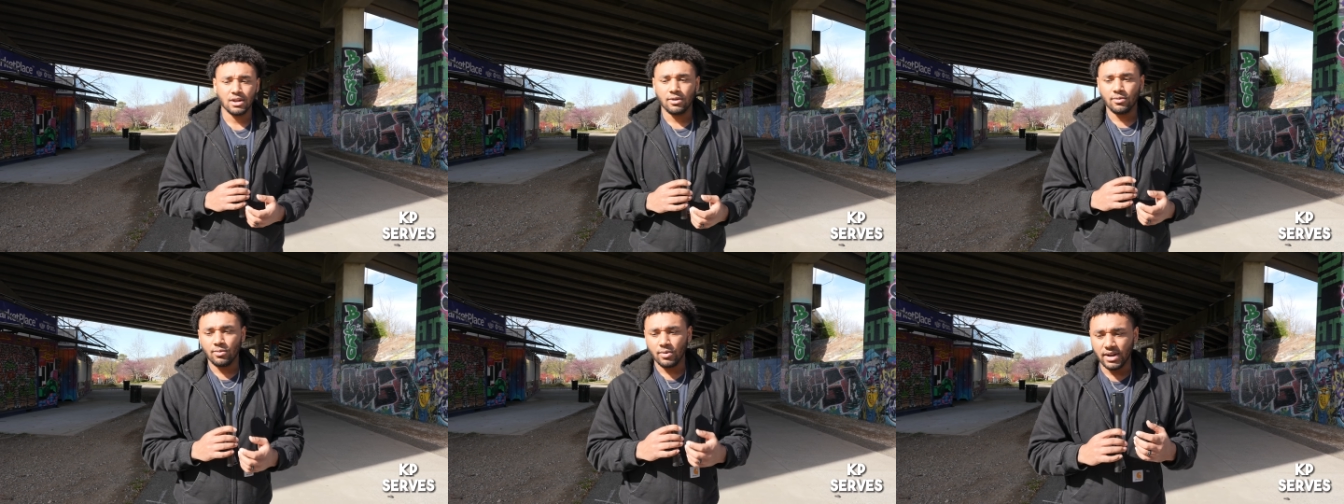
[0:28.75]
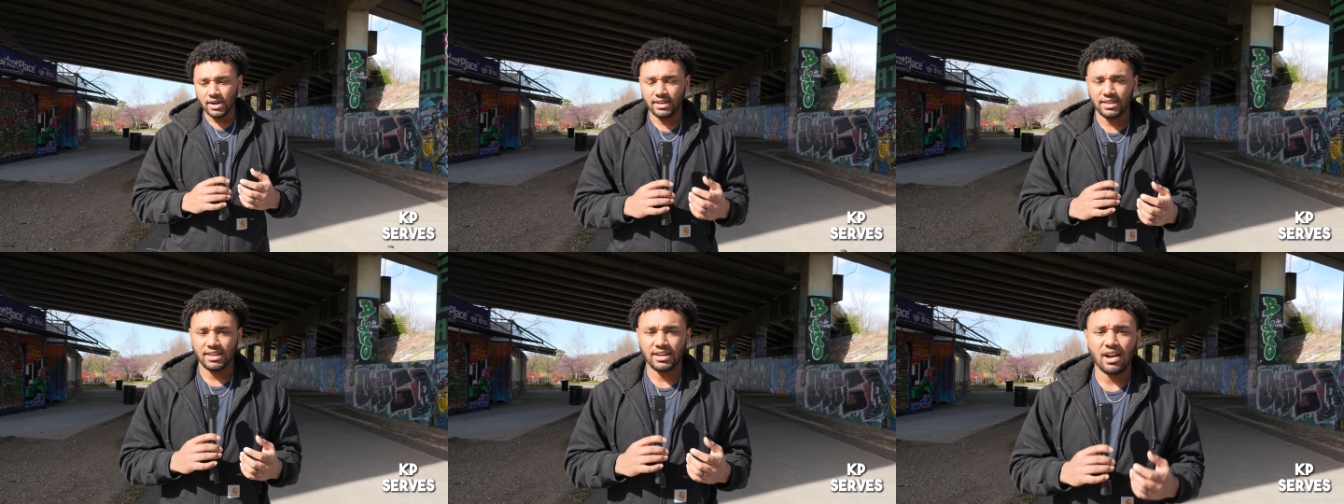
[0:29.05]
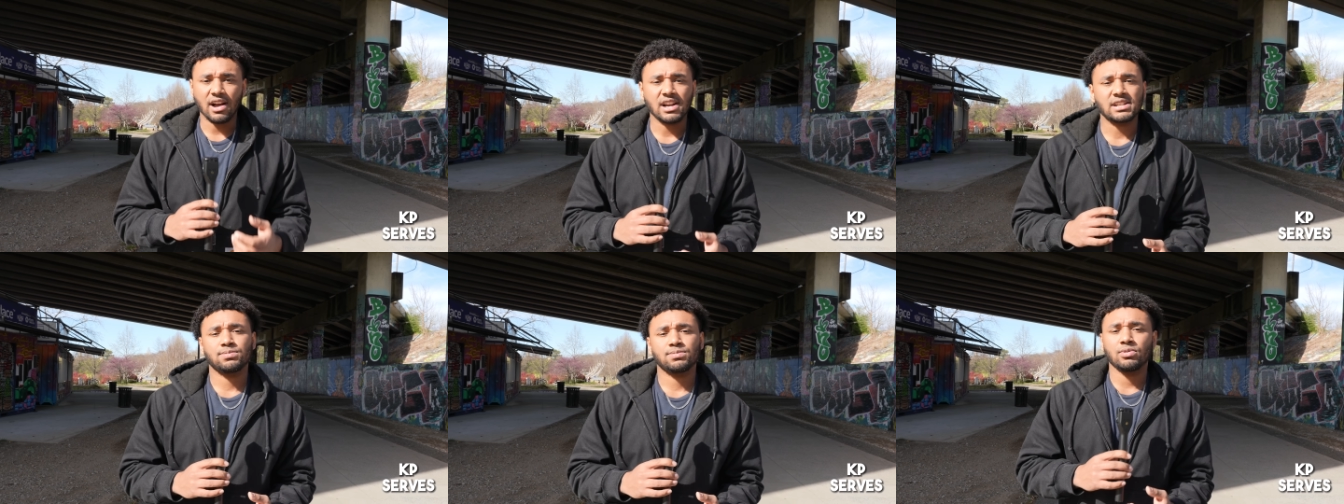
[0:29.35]
what the
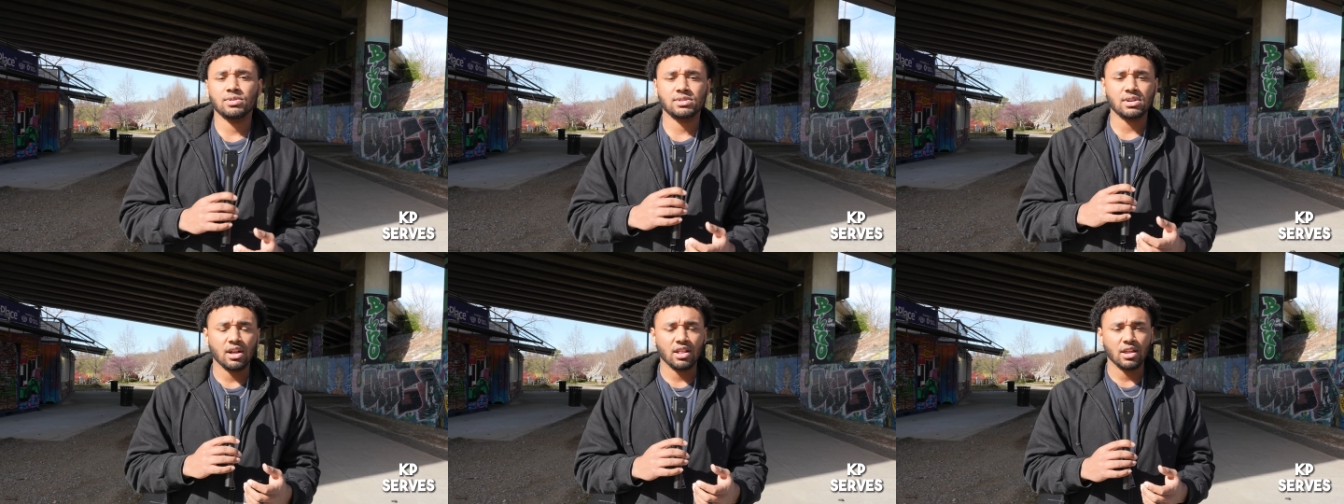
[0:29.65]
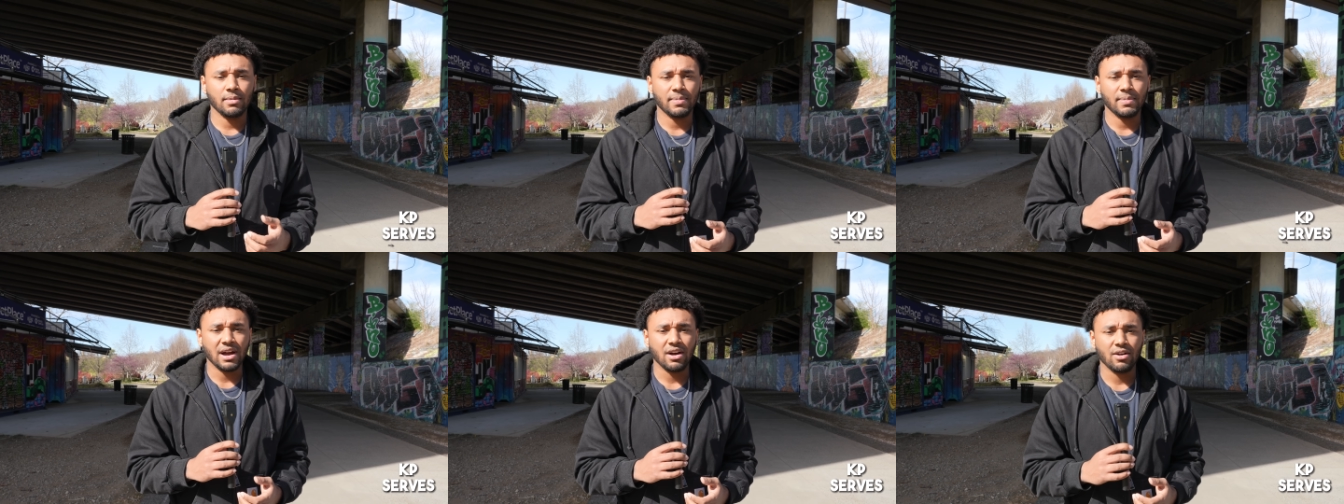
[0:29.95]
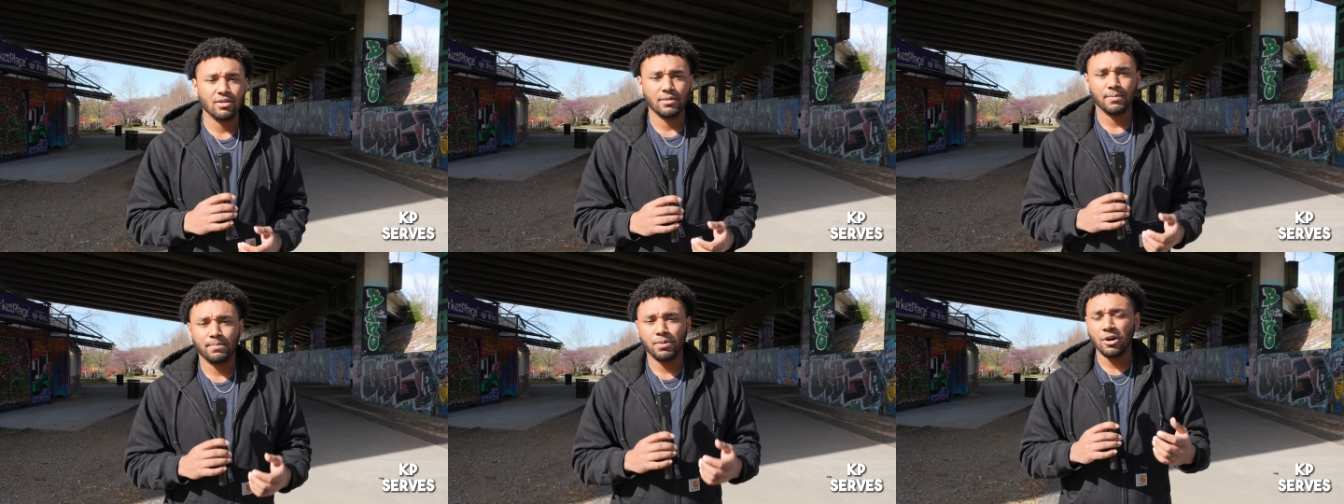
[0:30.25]
gospel is all
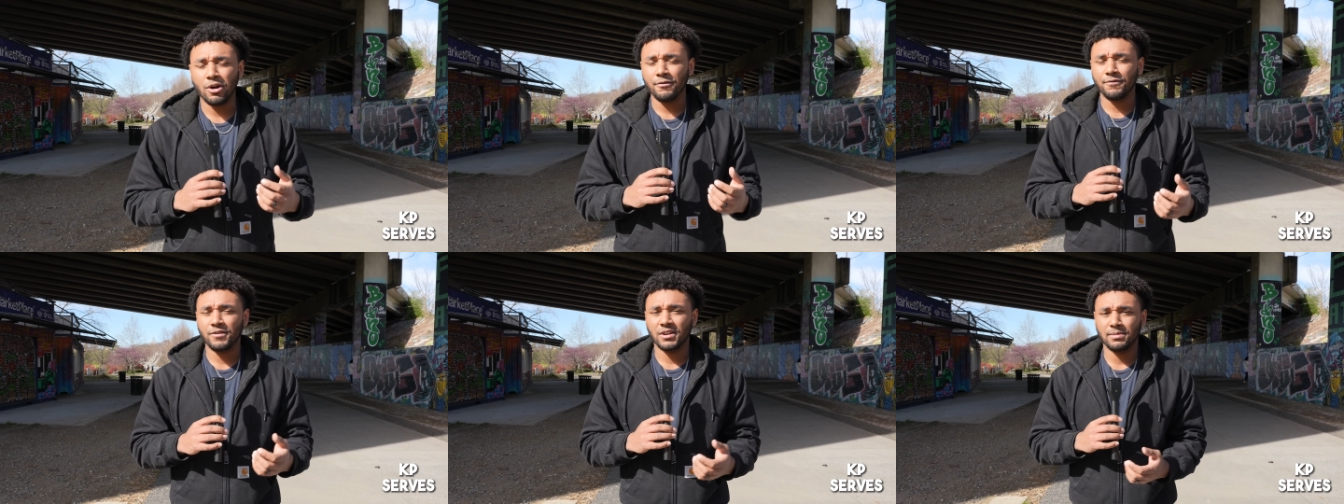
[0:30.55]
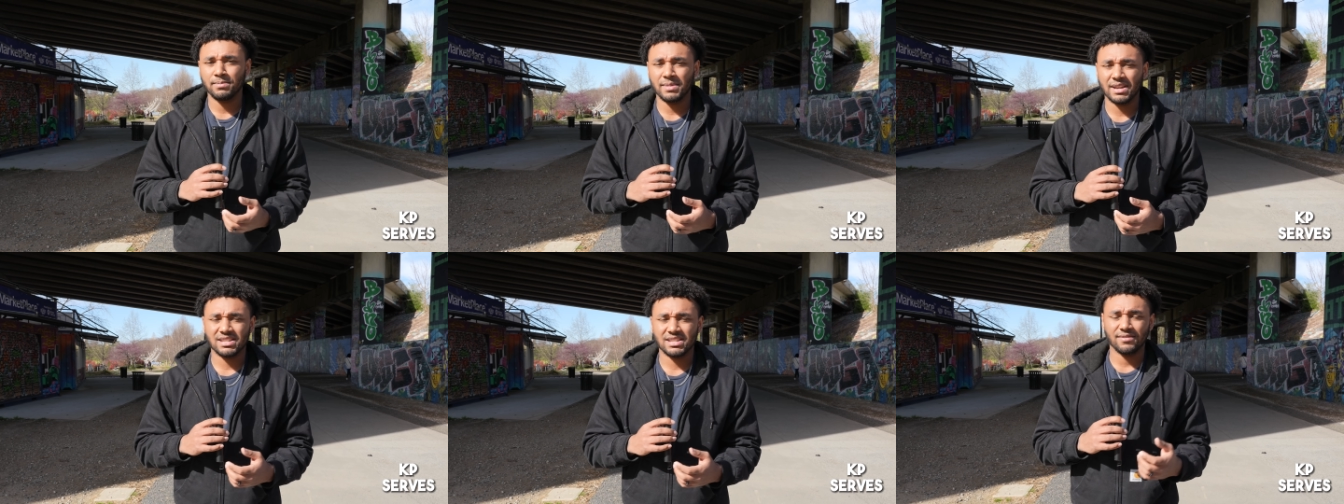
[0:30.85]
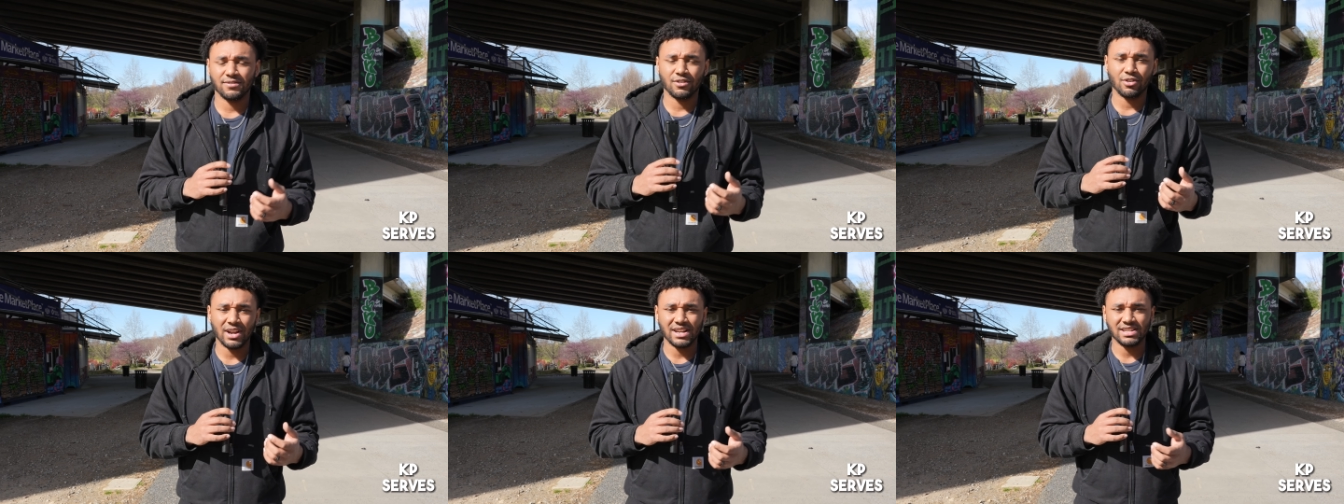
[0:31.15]
about perfect mix
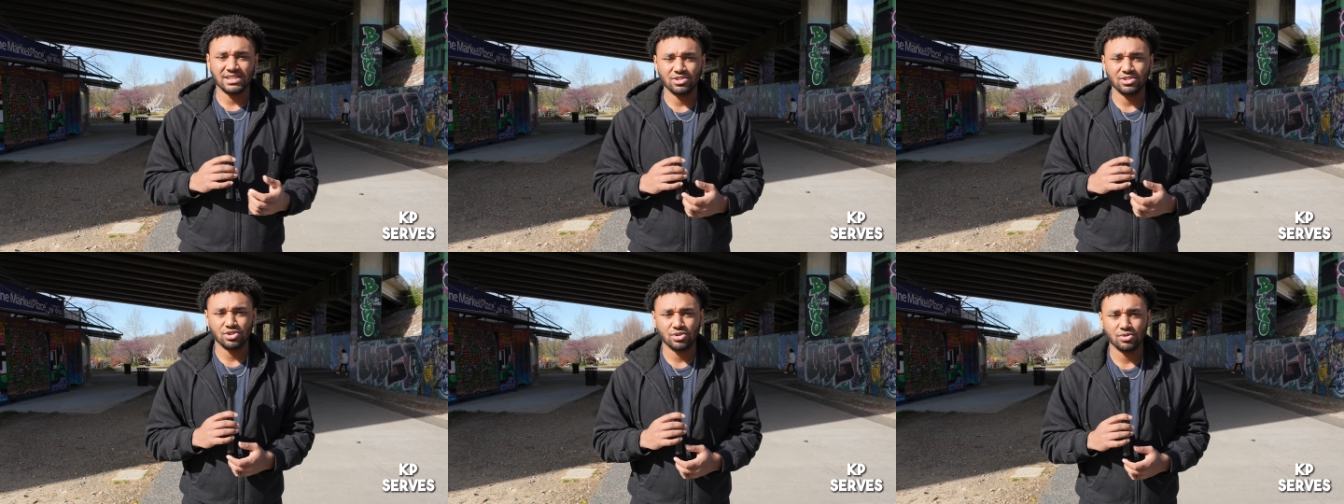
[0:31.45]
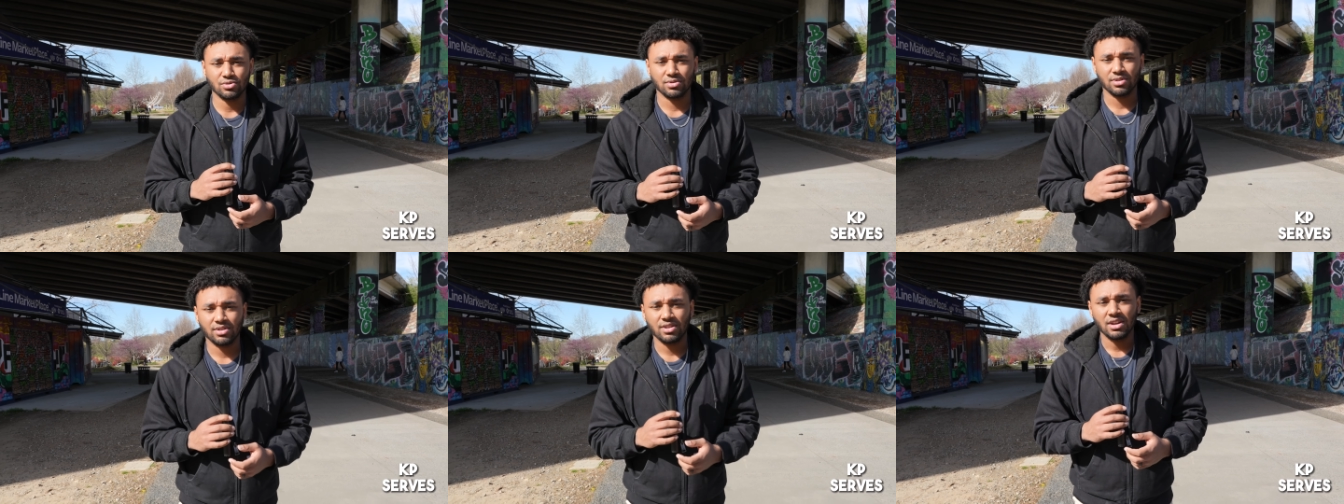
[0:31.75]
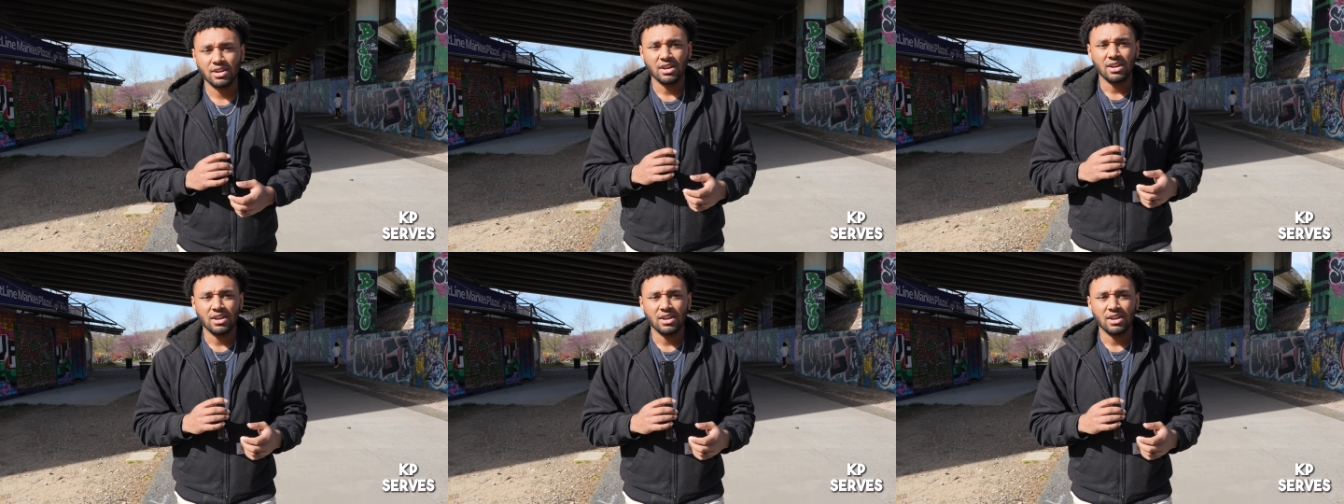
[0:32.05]
of grace and truth.